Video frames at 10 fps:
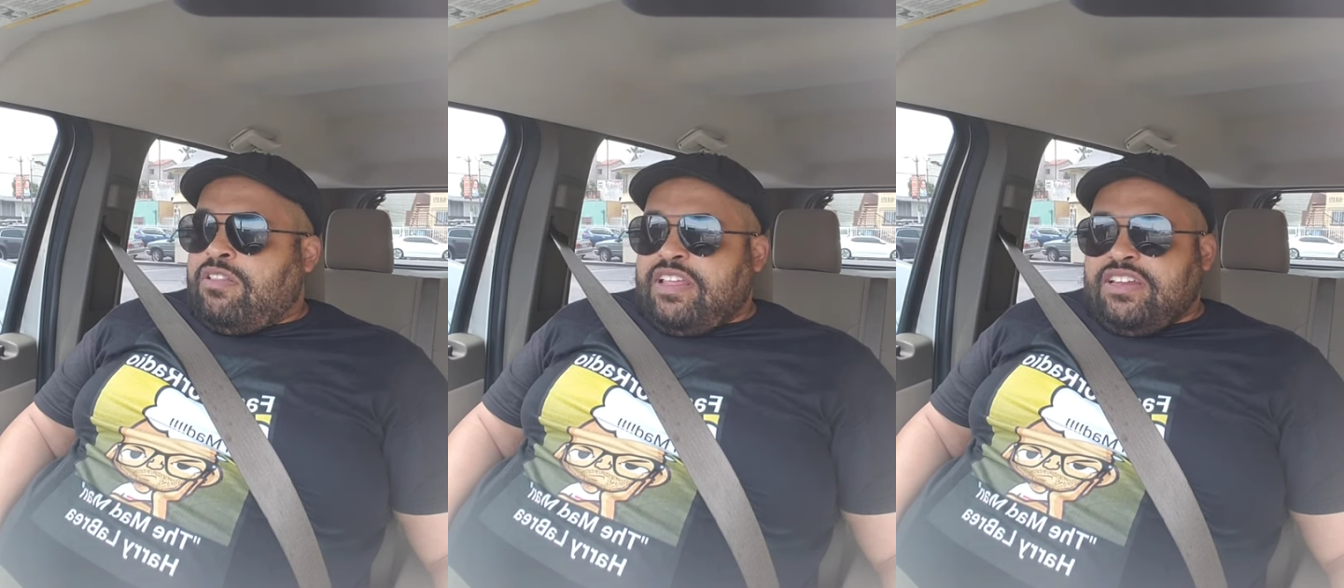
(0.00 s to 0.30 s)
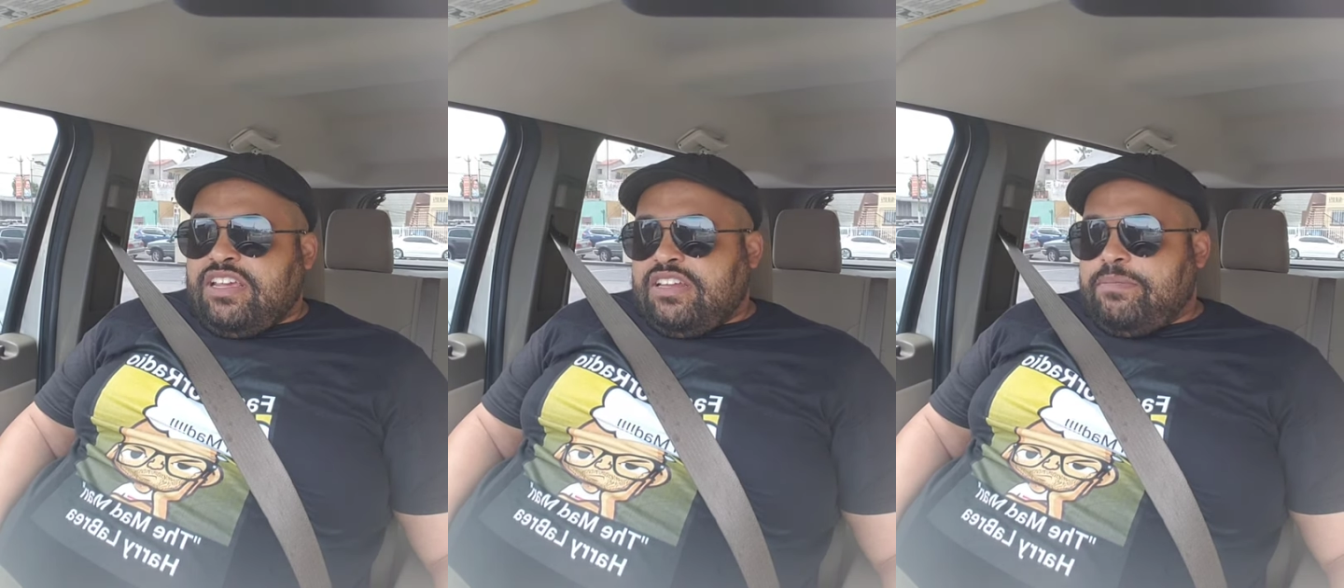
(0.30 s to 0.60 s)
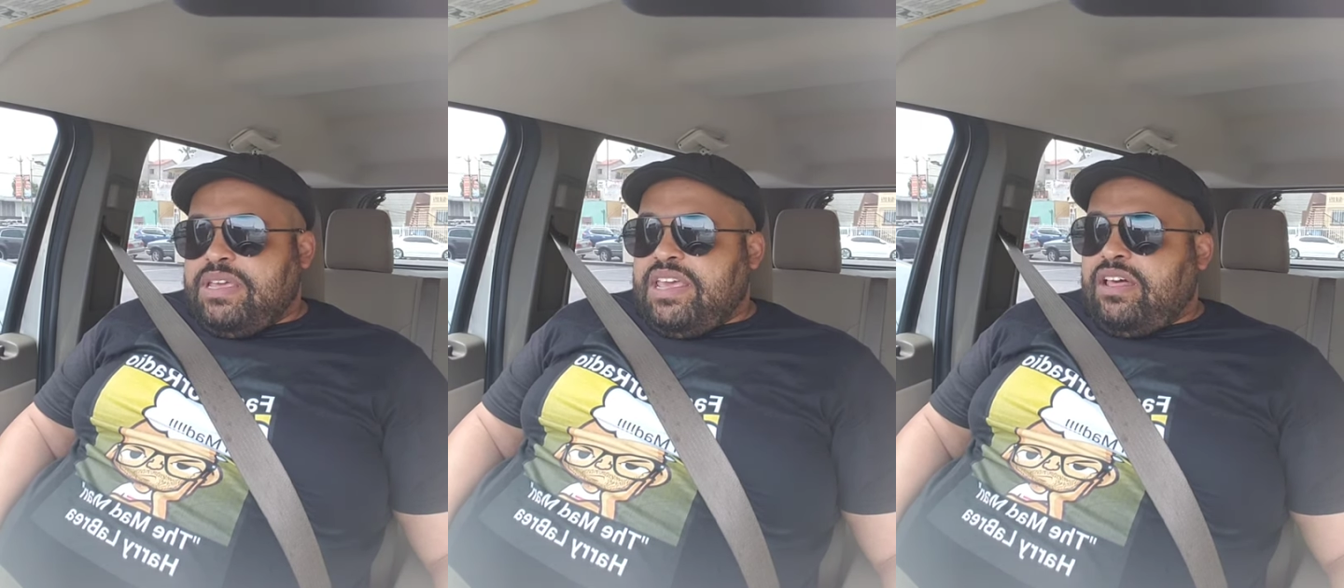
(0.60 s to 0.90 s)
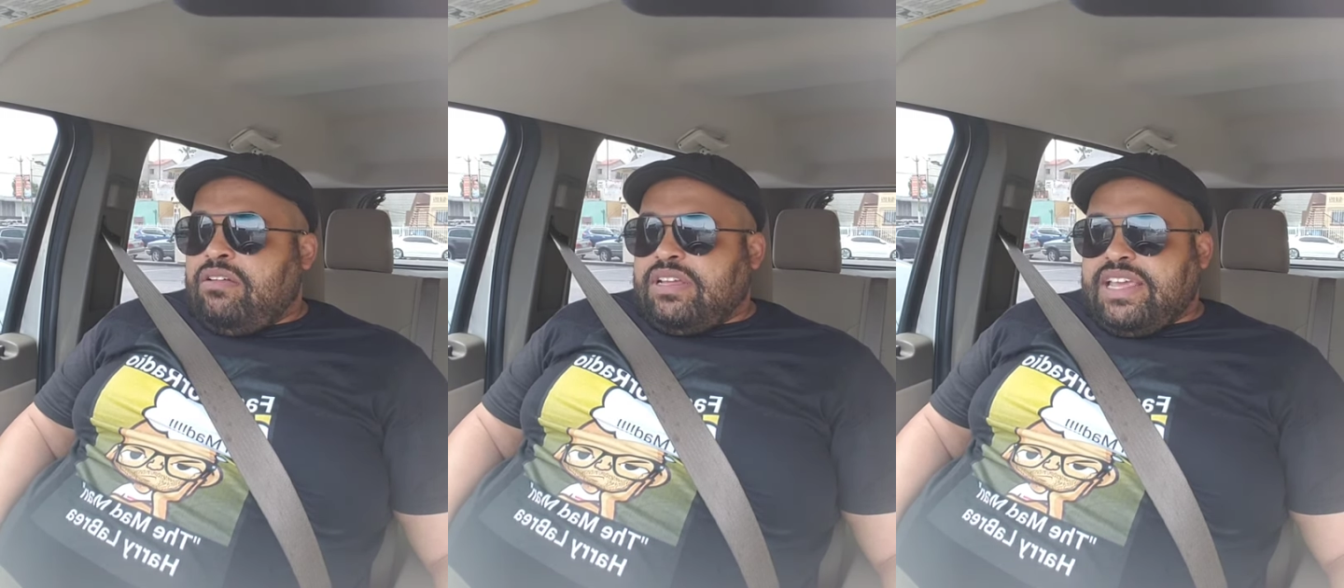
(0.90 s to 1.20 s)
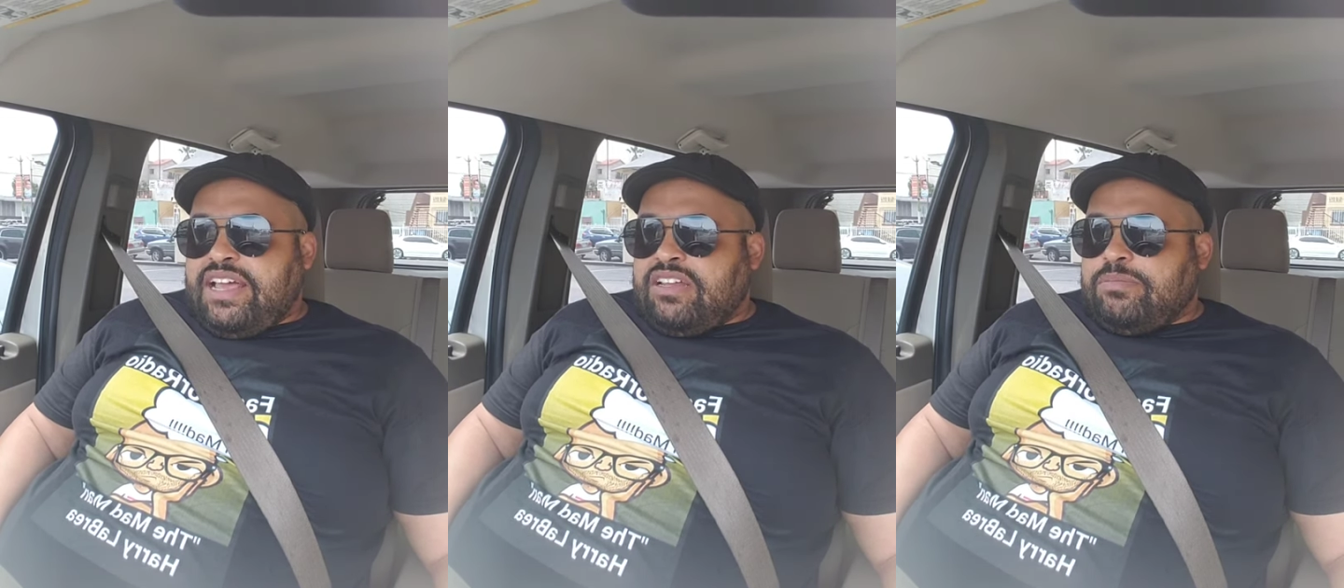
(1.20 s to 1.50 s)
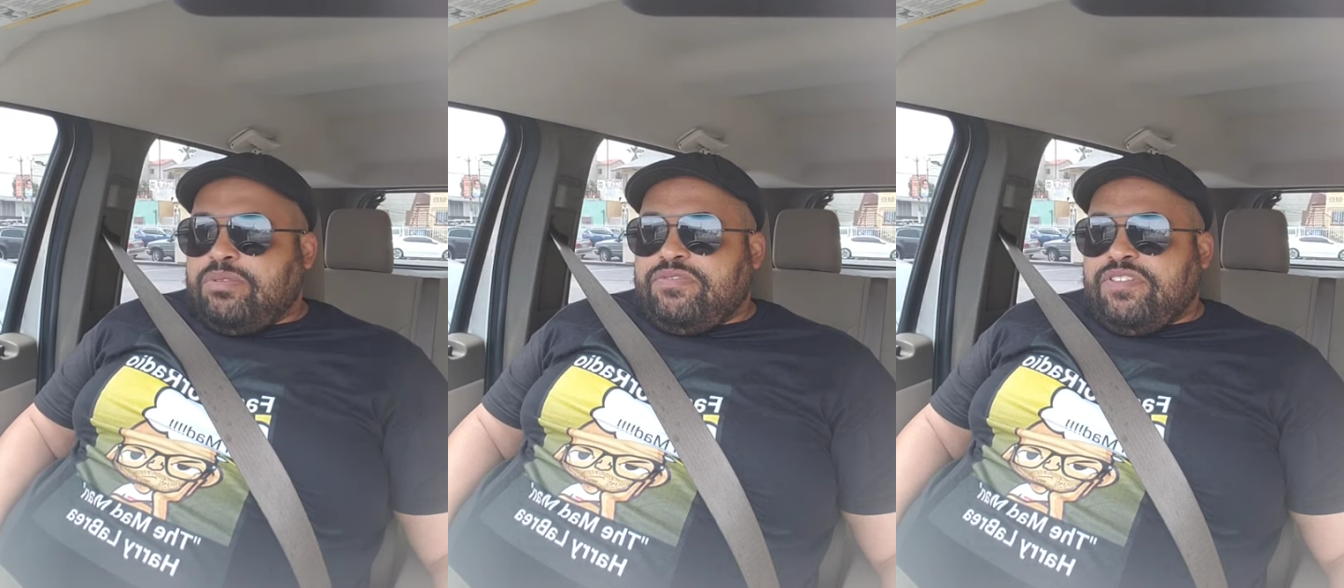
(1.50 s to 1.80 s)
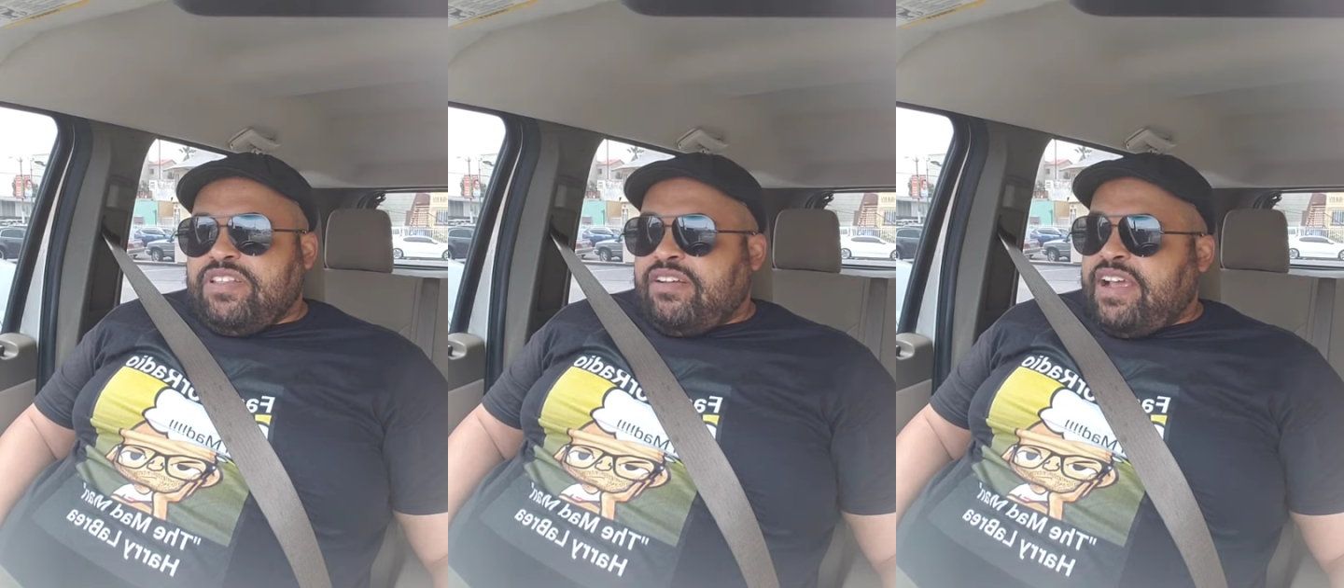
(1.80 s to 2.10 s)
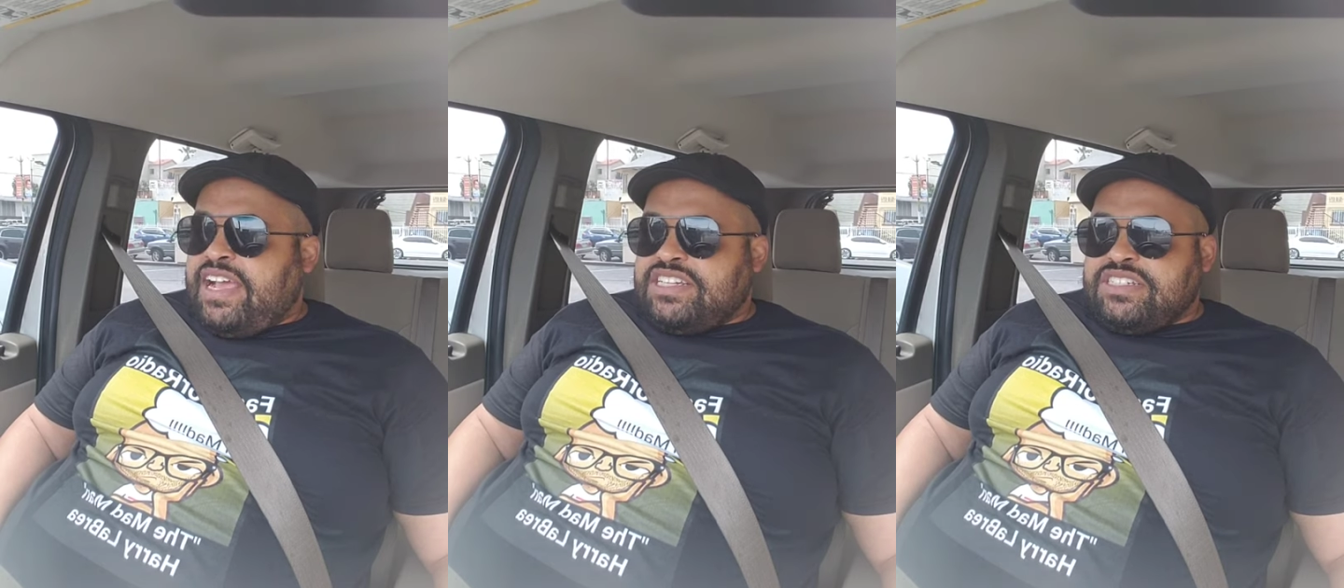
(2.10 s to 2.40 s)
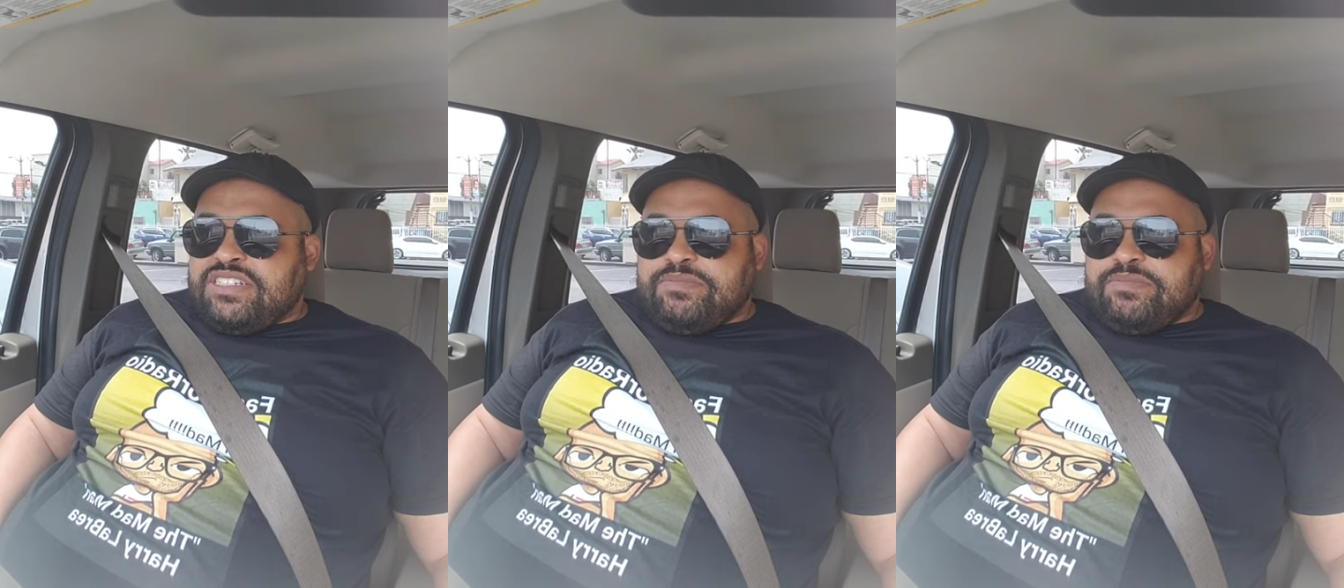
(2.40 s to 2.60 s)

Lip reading: they need to be held accountable for their actions,